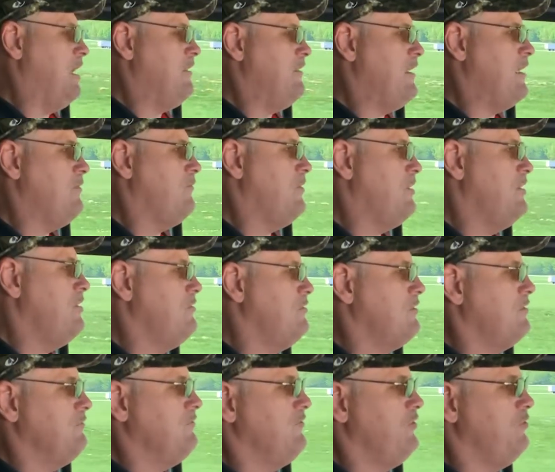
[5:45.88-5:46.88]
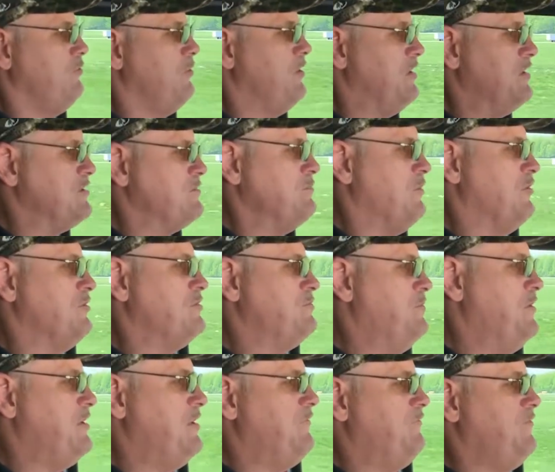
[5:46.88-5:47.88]
that way you can do what is
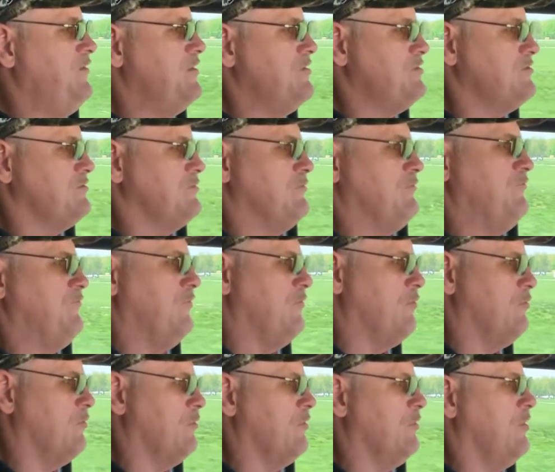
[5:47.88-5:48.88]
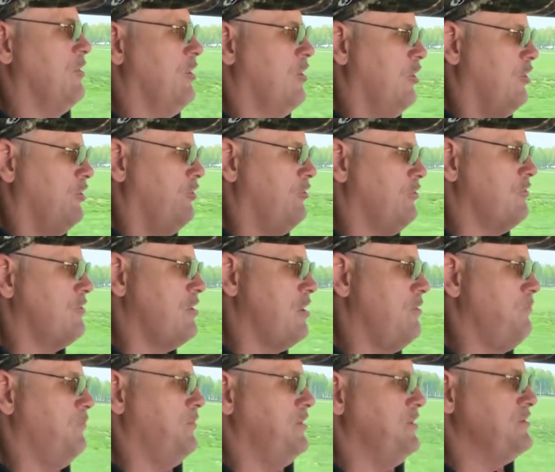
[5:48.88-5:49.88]
most beneficial for your
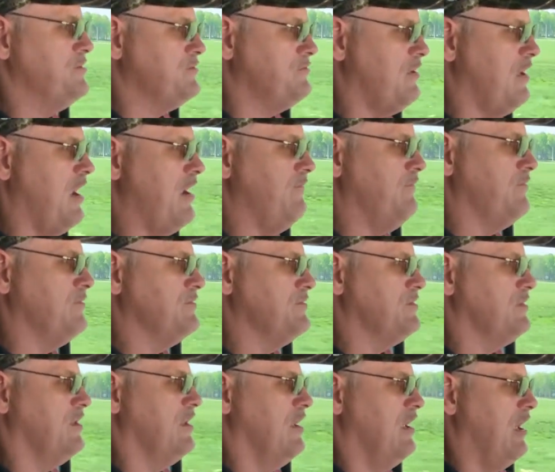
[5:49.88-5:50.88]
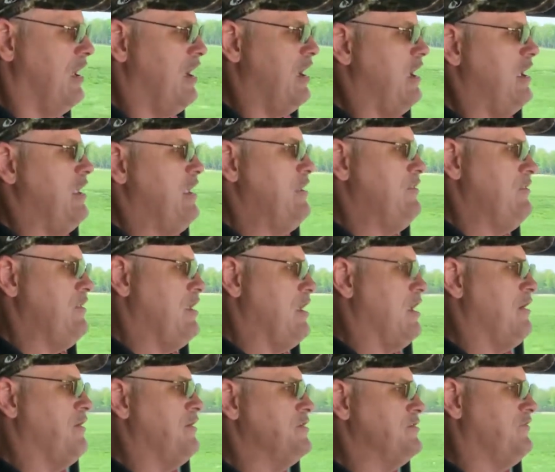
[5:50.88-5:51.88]
company's drivers in the
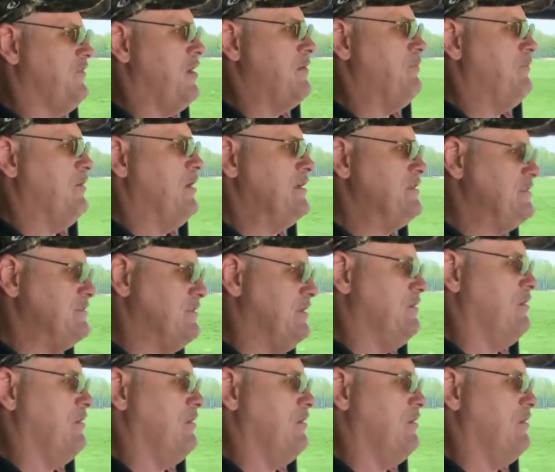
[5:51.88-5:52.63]
areas of operation.